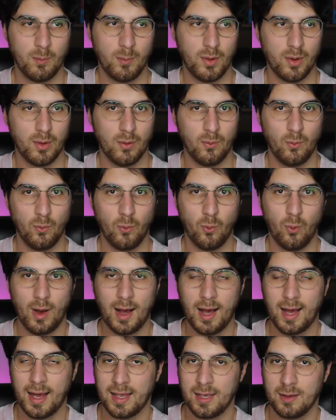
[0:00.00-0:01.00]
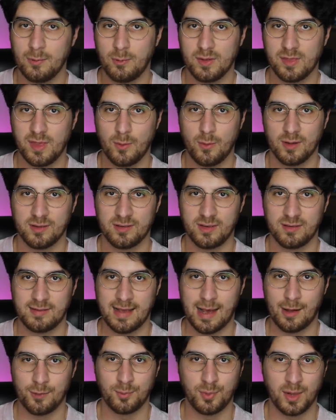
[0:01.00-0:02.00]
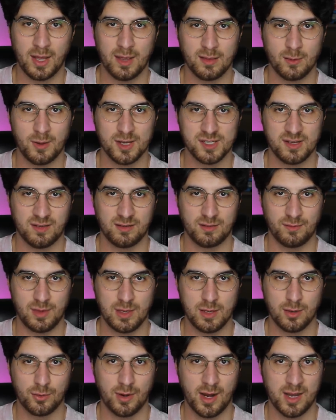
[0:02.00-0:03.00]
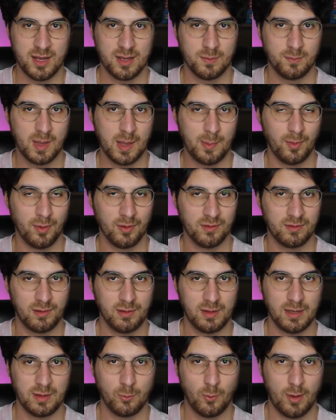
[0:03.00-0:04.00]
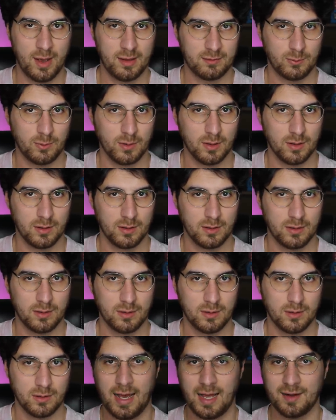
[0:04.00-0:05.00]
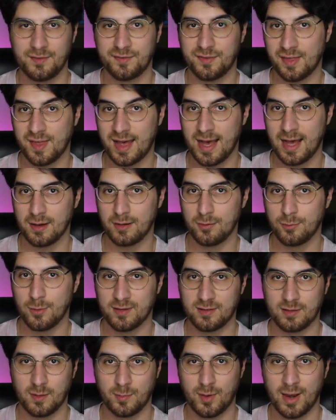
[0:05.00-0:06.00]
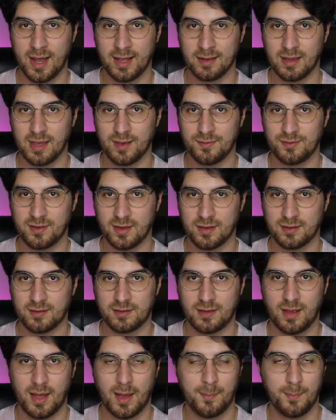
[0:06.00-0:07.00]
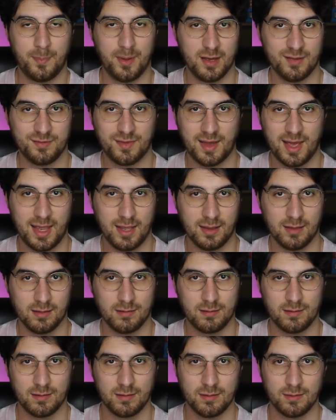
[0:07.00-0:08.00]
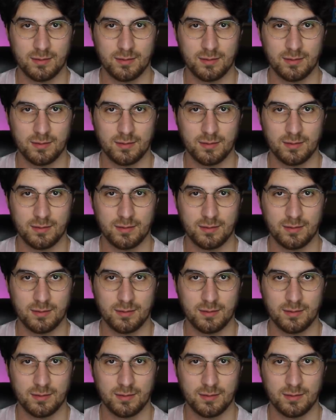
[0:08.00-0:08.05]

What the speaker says: But why would they want to downplay the wishes of the Ukrainian people to lean westward? And for that, Russell Brand gives us a bit of a hint.